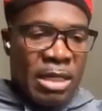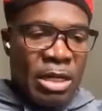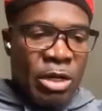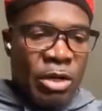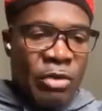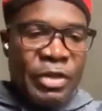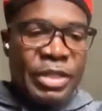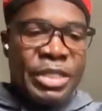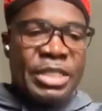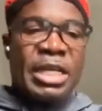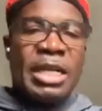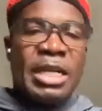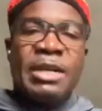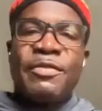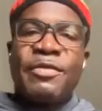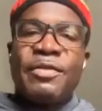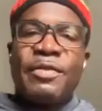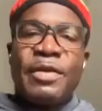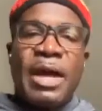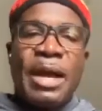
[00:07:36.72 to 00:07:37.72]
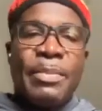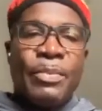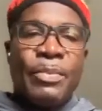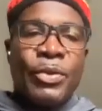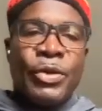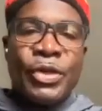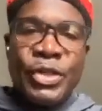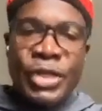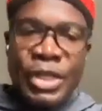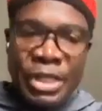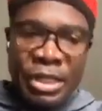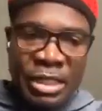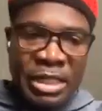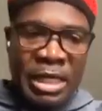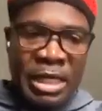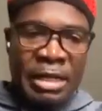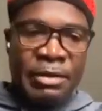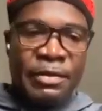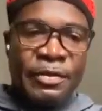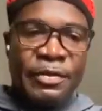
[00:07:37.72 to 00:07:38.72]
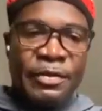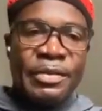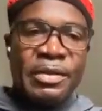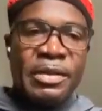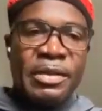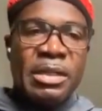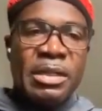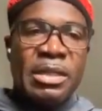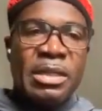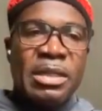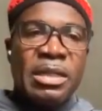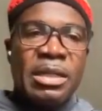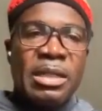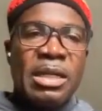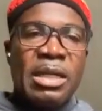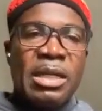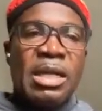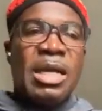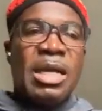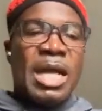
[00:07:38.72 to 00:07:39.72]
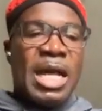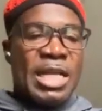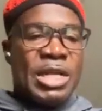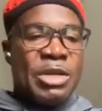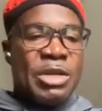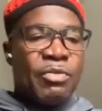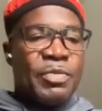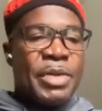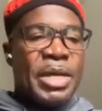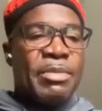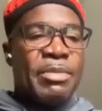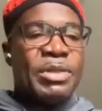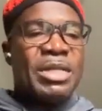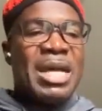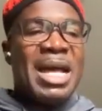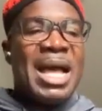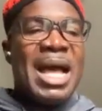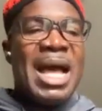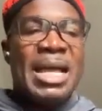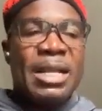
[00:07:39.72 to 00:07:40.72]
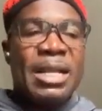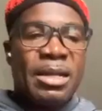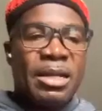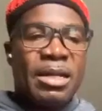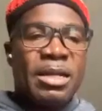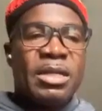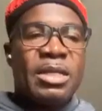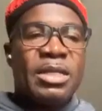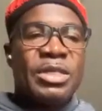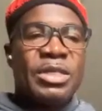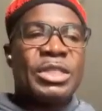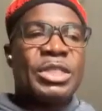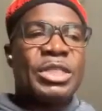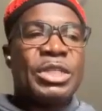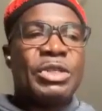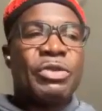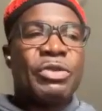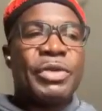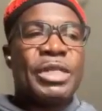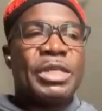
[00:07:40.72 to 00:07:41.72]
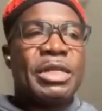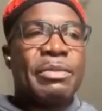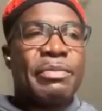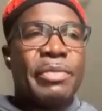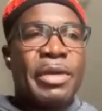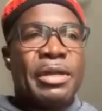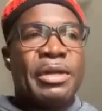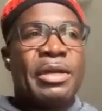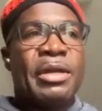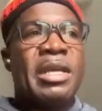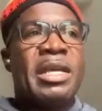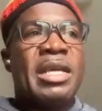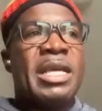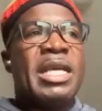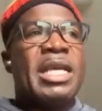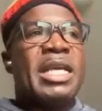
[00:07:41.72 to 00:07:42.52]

love yourself, appreciate yourself, and you will be able to handle such situation better.